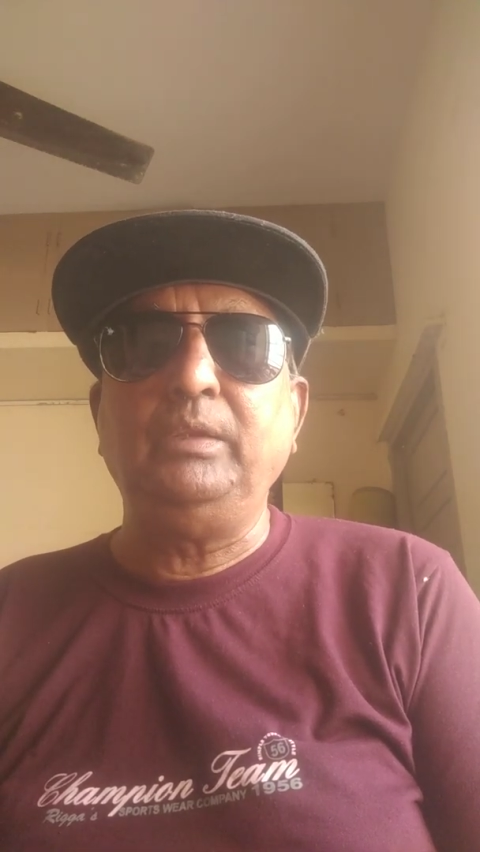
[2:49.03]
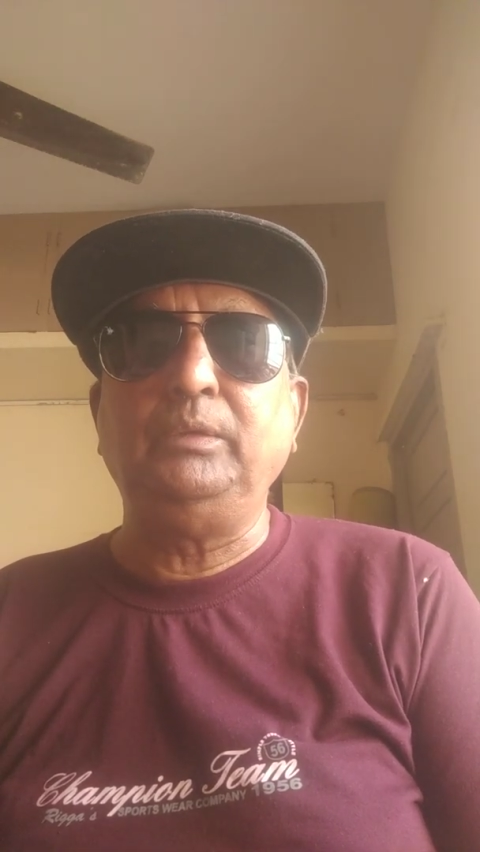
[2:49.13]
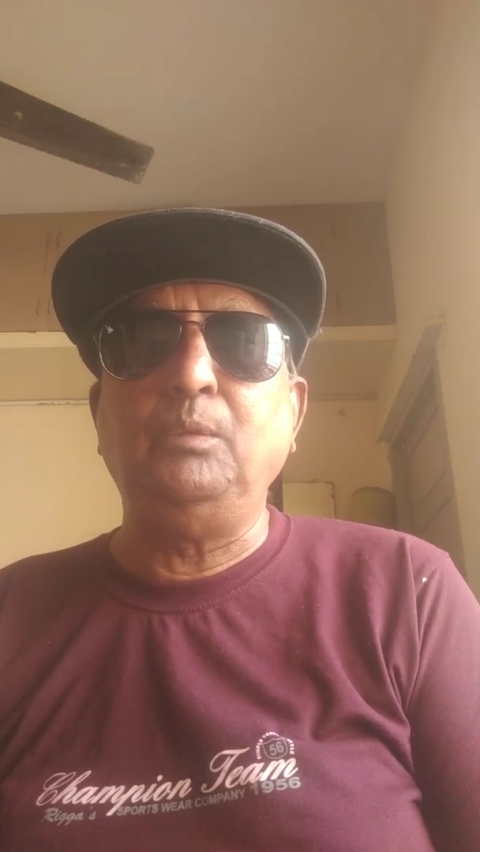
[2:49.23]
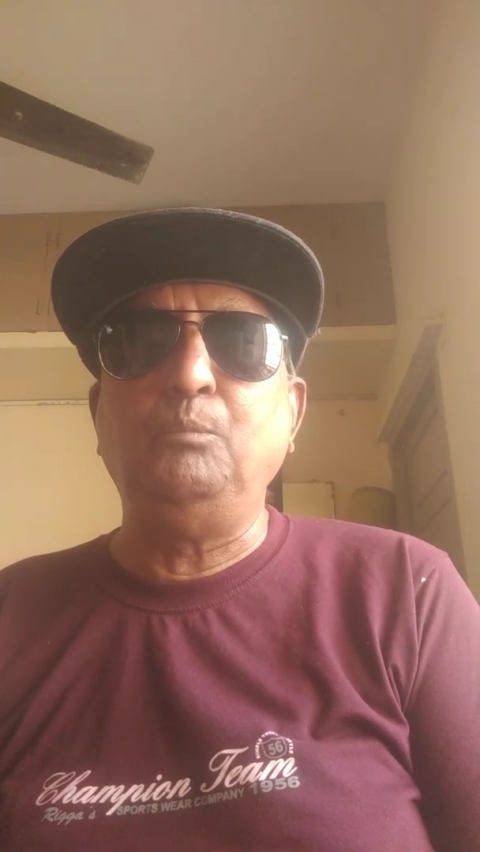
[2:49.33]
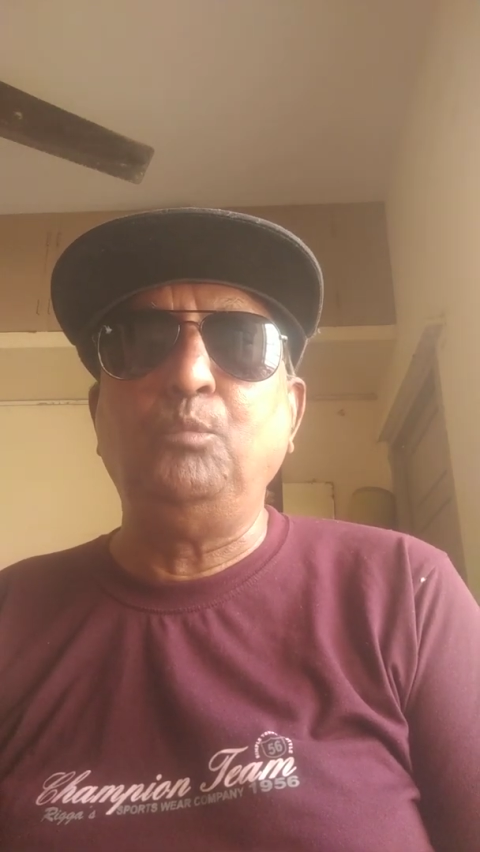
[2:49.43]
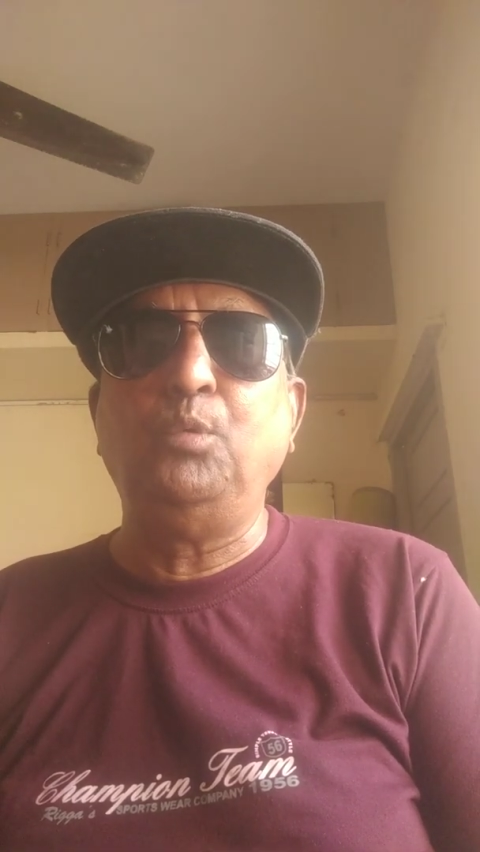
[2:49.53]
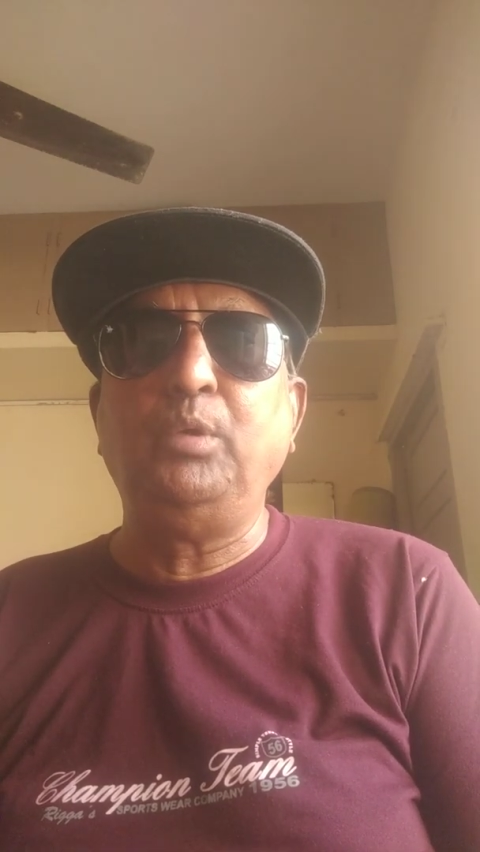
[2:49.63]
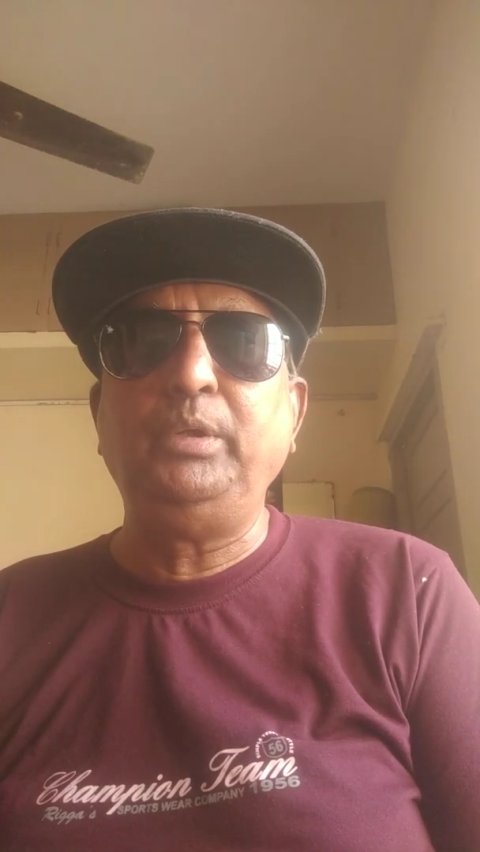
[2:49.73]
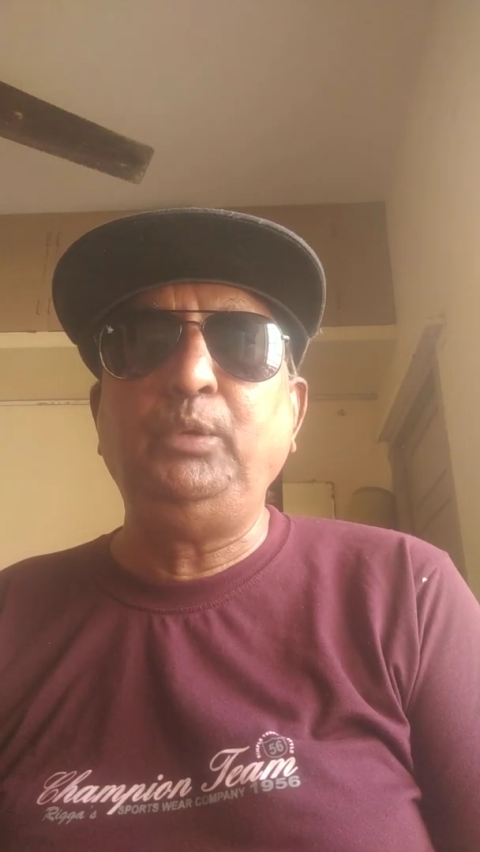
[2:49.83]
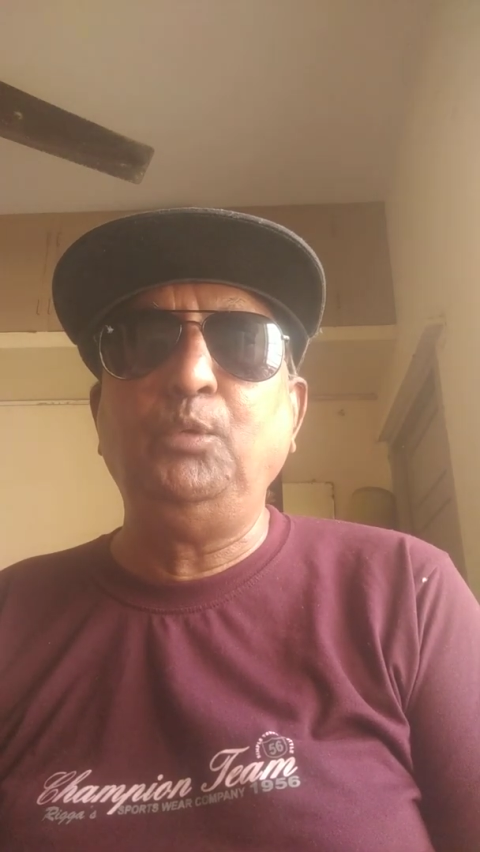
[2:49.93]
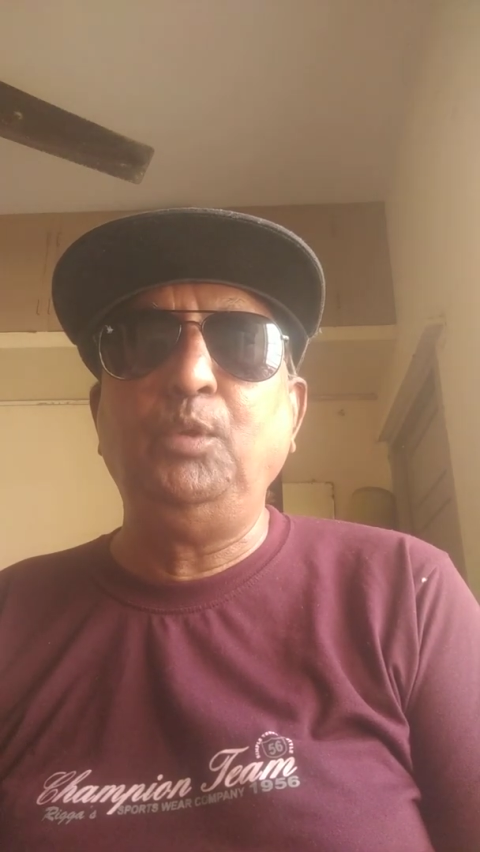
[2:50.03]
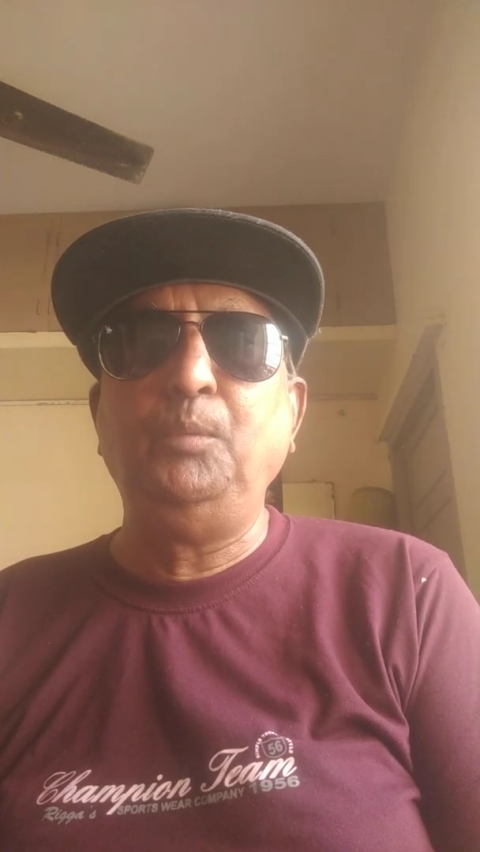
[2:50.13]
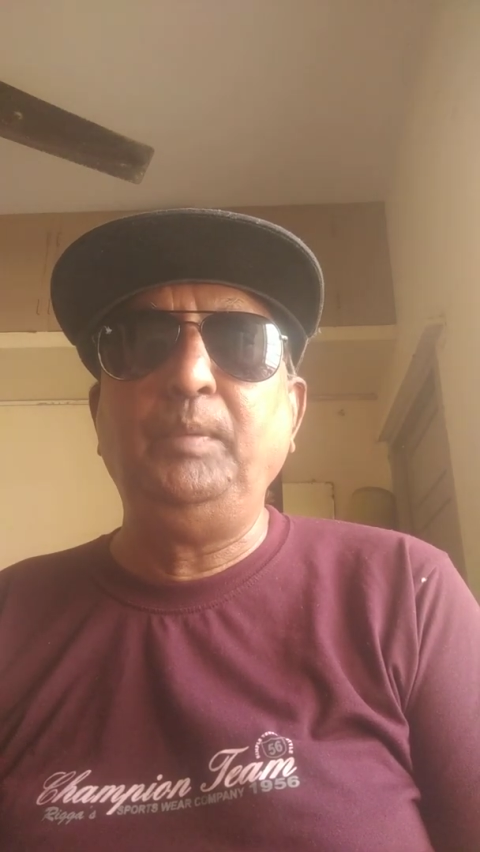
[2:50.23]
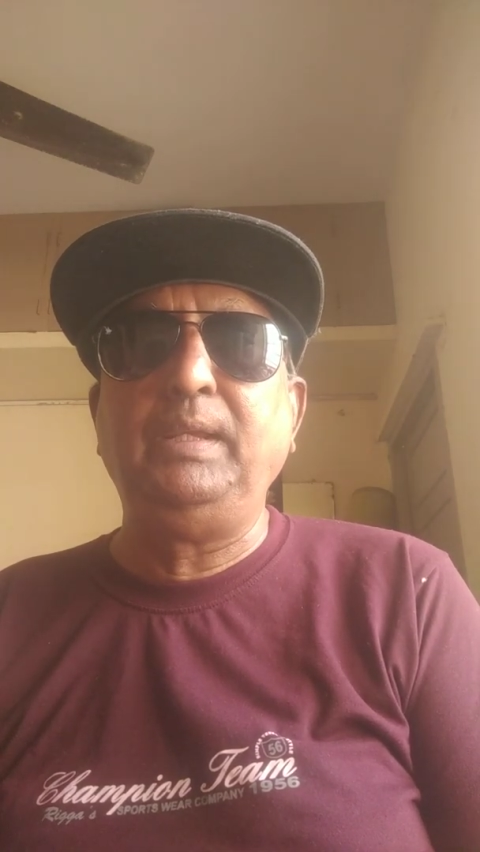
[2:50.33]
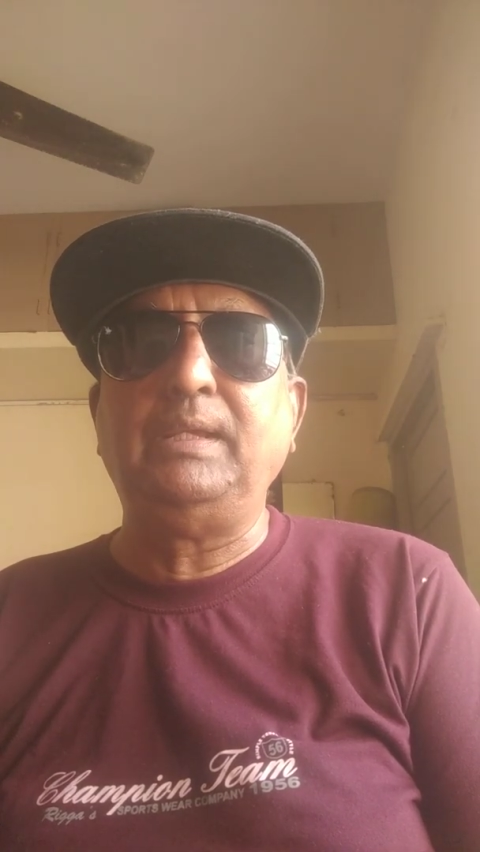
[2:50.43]
the more you will
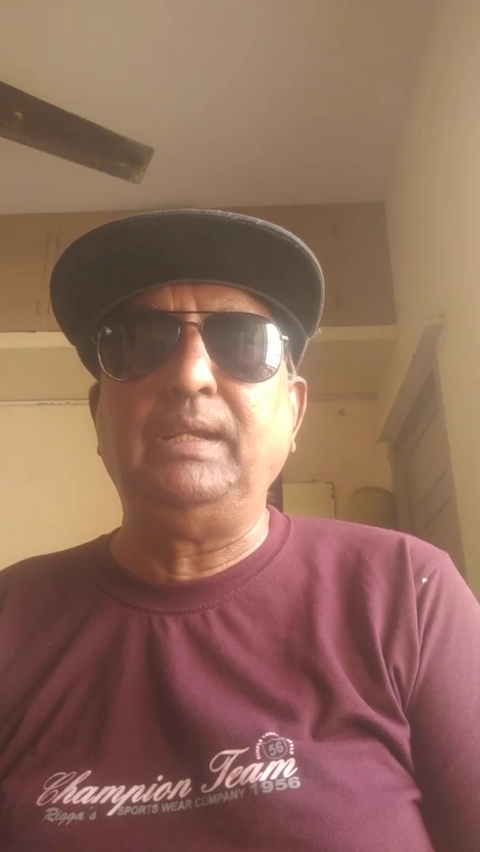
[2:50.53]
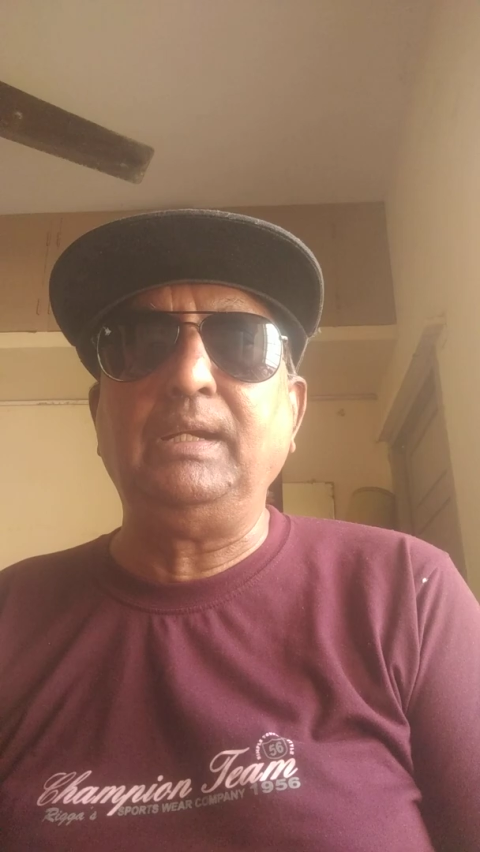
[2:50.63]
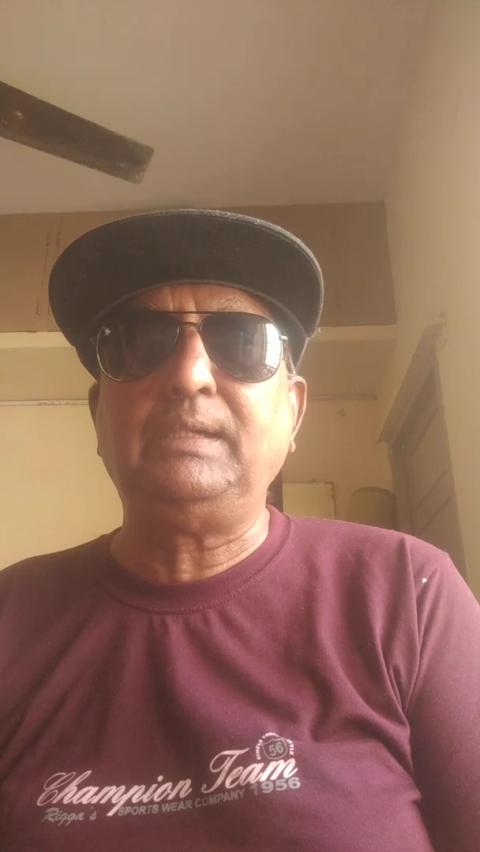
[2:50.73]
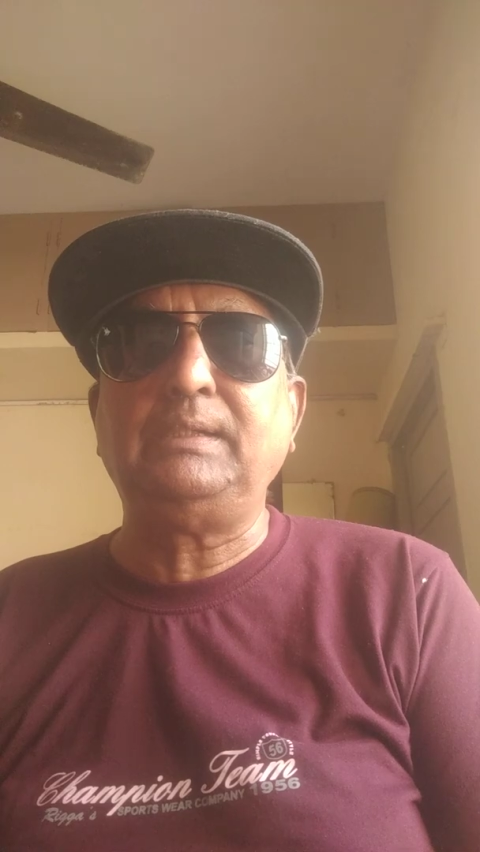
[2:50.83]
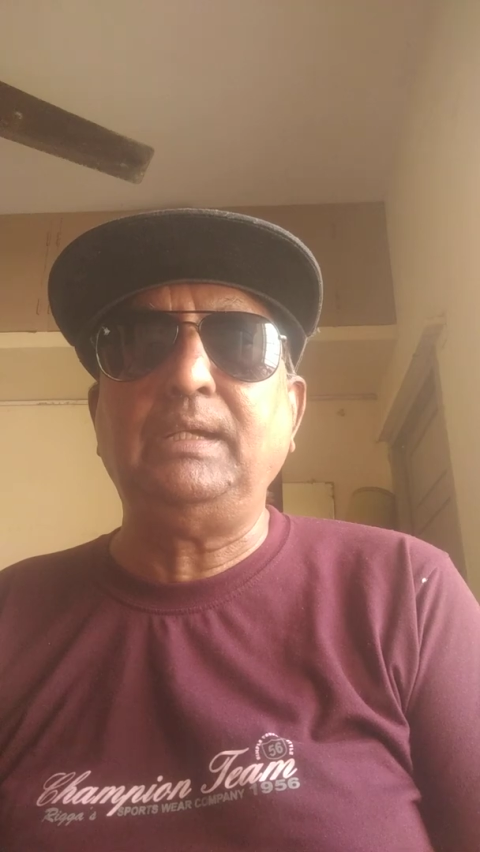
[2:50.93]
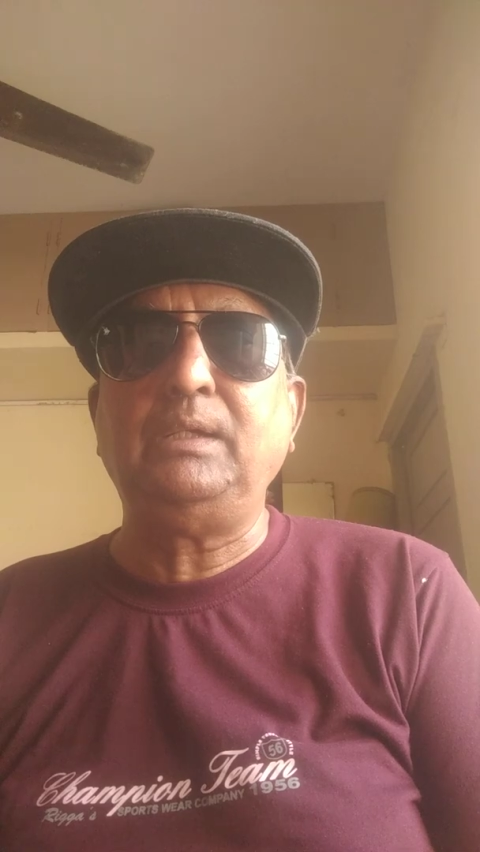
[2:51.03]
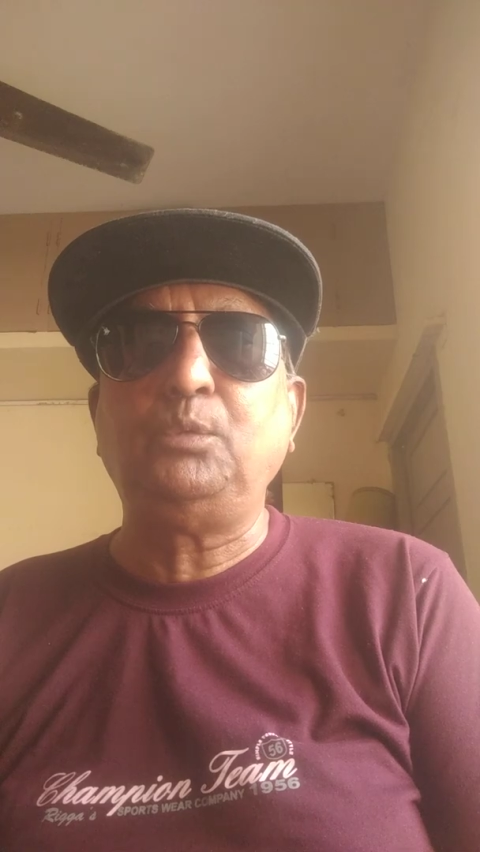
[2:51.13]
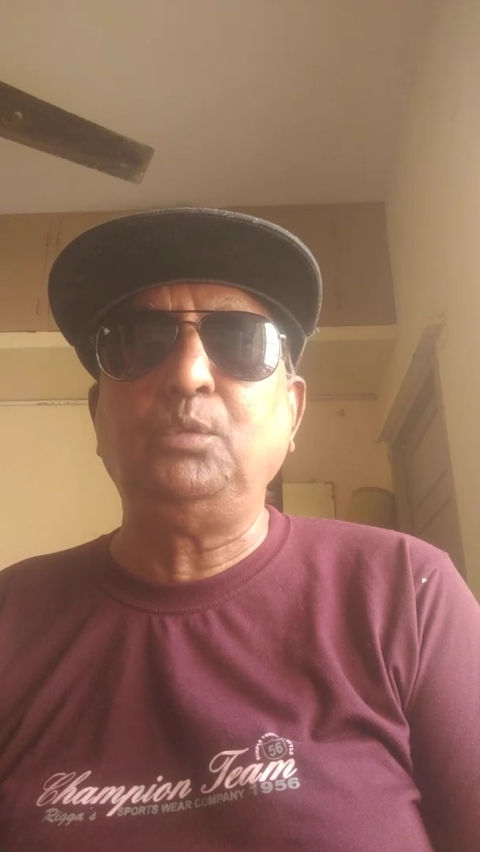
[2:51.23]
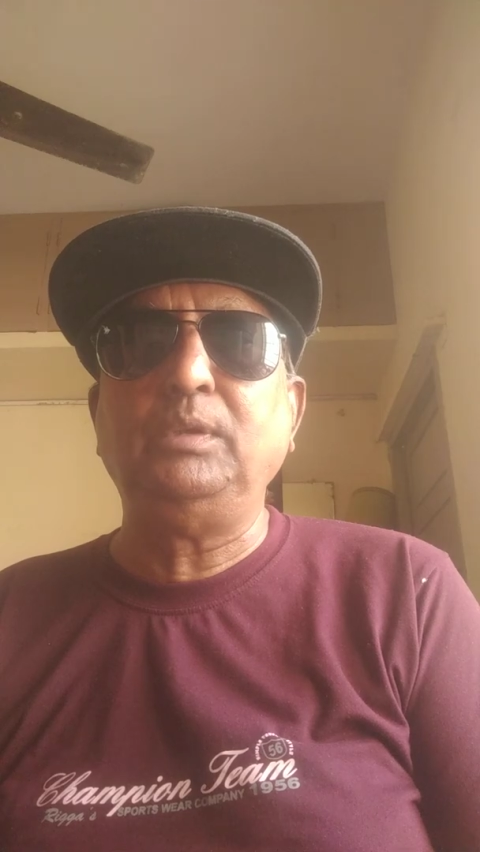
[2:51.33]
be connected to